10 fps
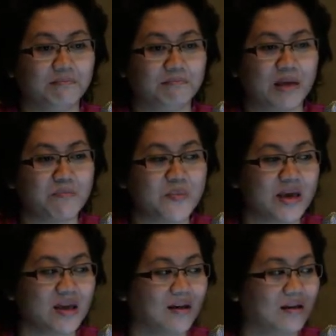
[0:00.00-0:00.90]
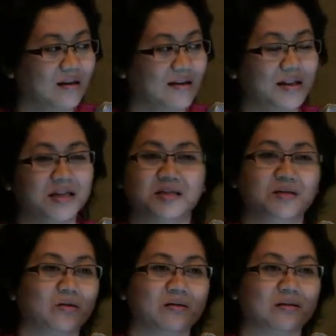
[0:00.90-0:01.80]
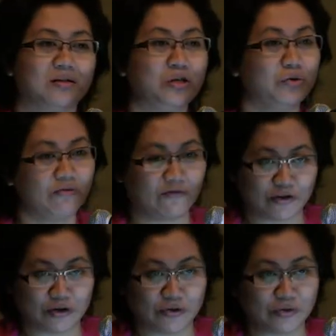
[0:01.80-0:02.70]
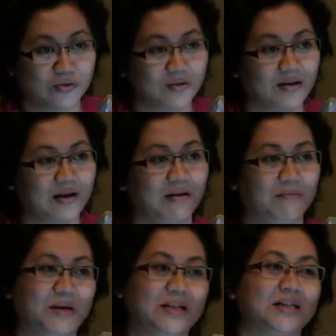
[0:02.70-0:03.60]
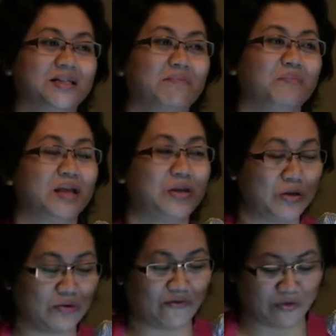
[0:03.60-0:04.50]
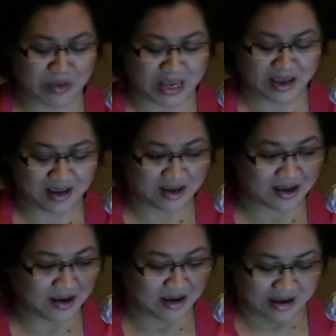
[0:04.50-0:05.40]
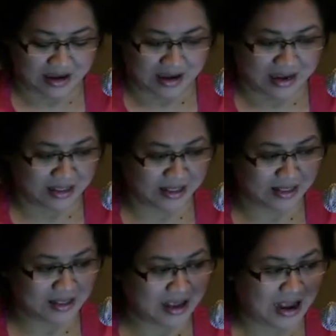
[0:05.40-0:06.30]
maybe it is not new for you, but it is something new for me. And